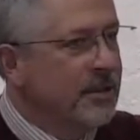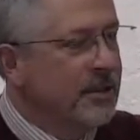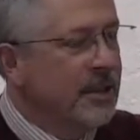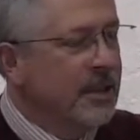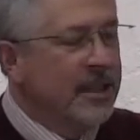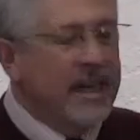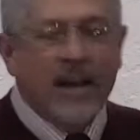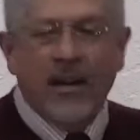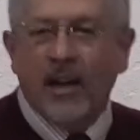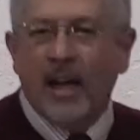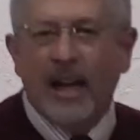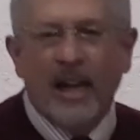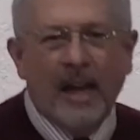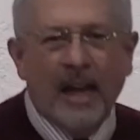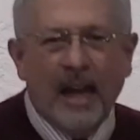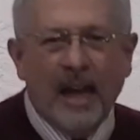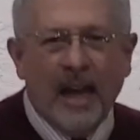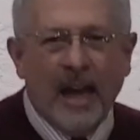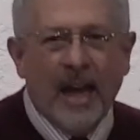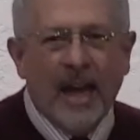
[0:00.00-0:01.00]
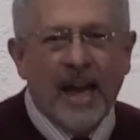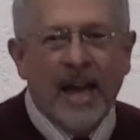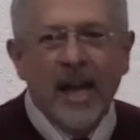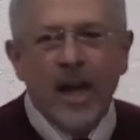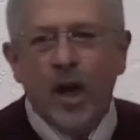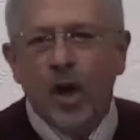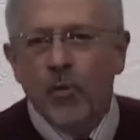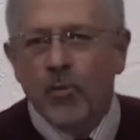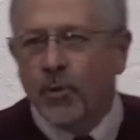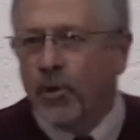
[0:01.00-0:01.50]
Now, I
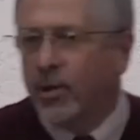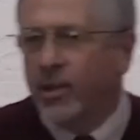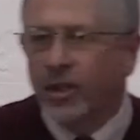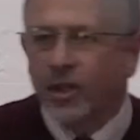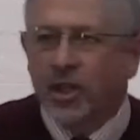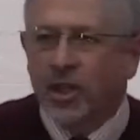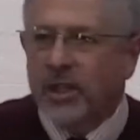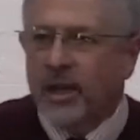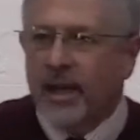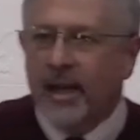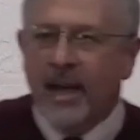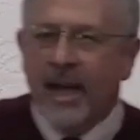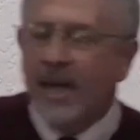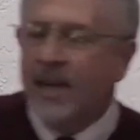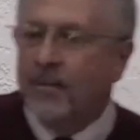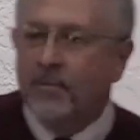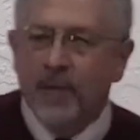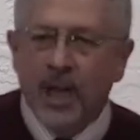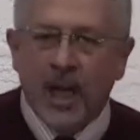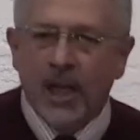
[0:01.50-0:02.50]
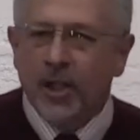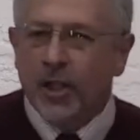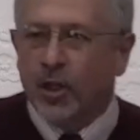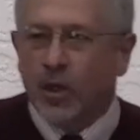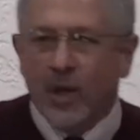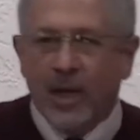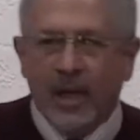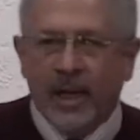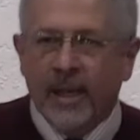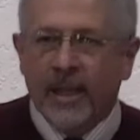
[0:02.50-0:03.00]
hope you understand, I am not
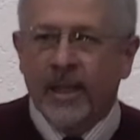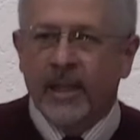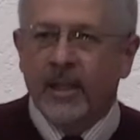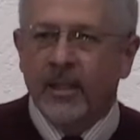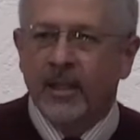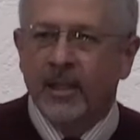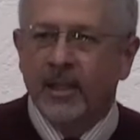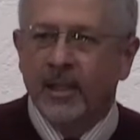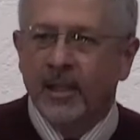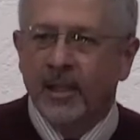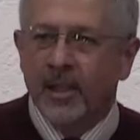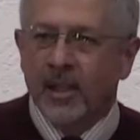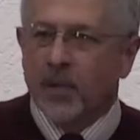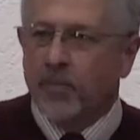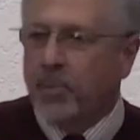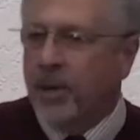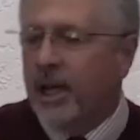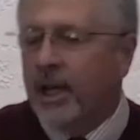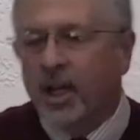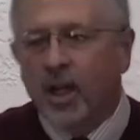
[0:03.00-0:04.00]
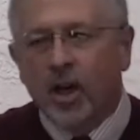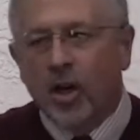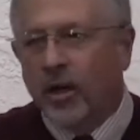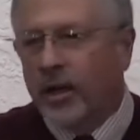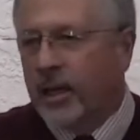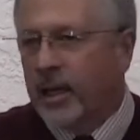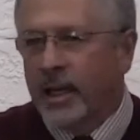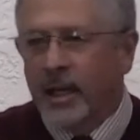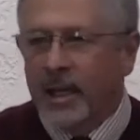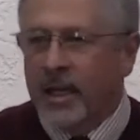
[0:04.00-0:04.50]
trying to pick
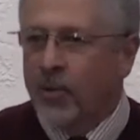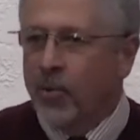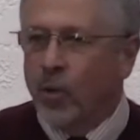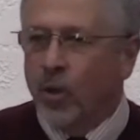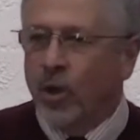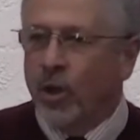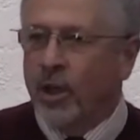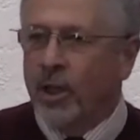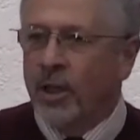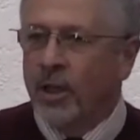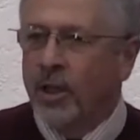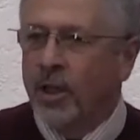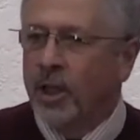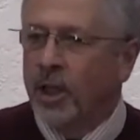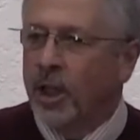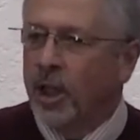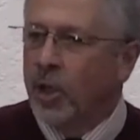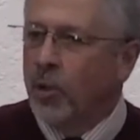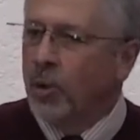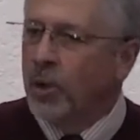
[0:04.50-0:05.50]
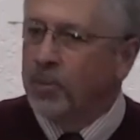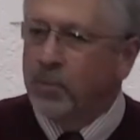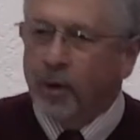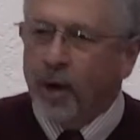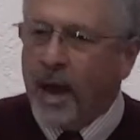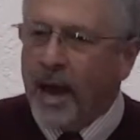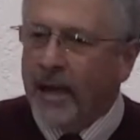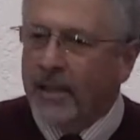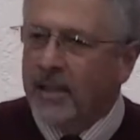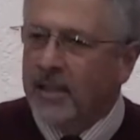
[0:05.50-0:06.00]
on anyone who would
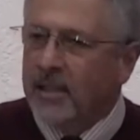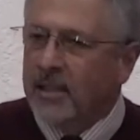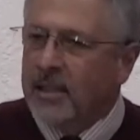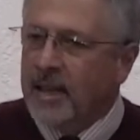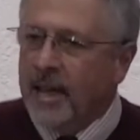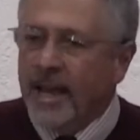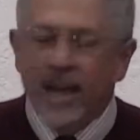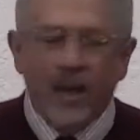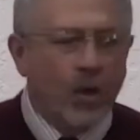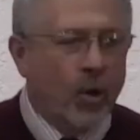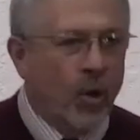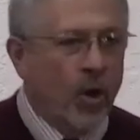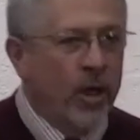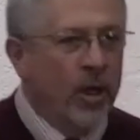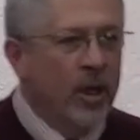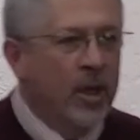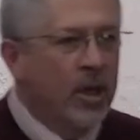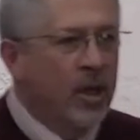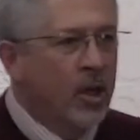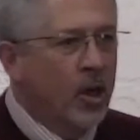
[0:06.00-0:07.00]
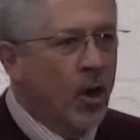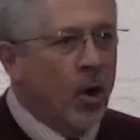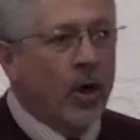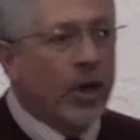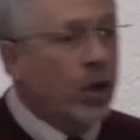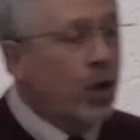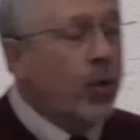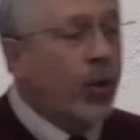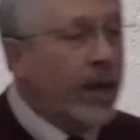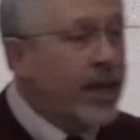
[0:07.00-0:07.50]
practice that or
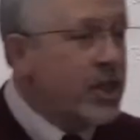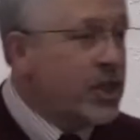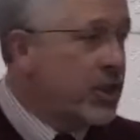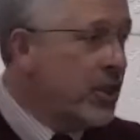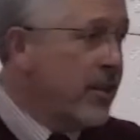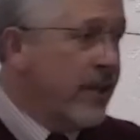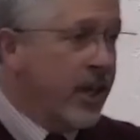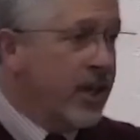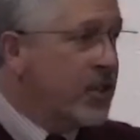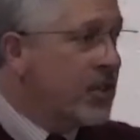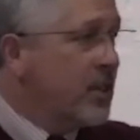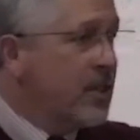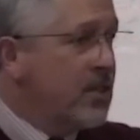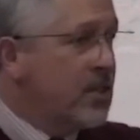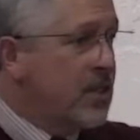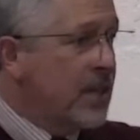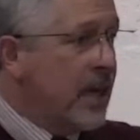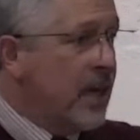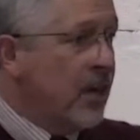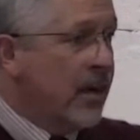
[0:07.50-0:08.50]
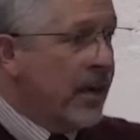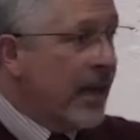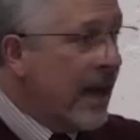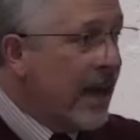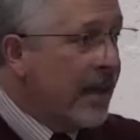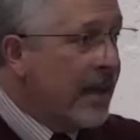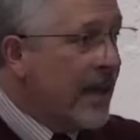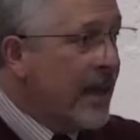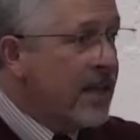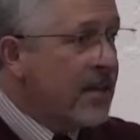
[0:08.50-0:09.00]
question their sincerity.
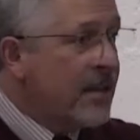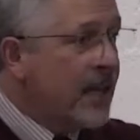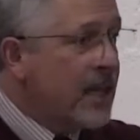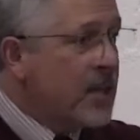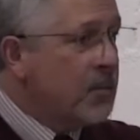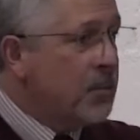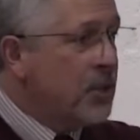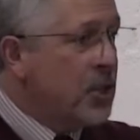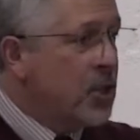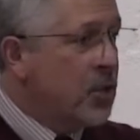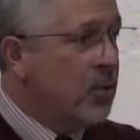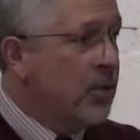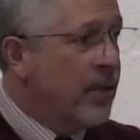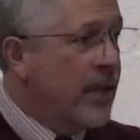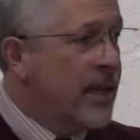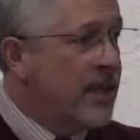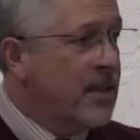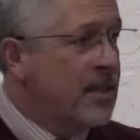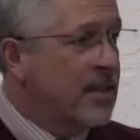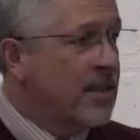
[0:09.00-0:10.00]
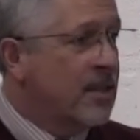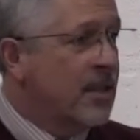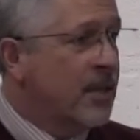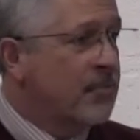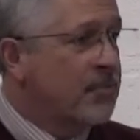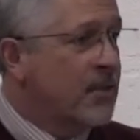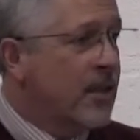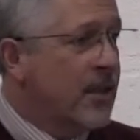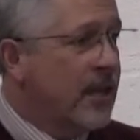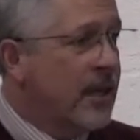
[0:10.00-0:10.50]
That's
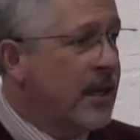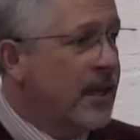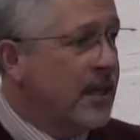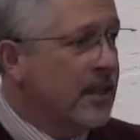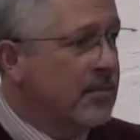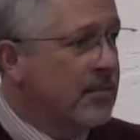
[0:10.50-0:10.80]
up to them.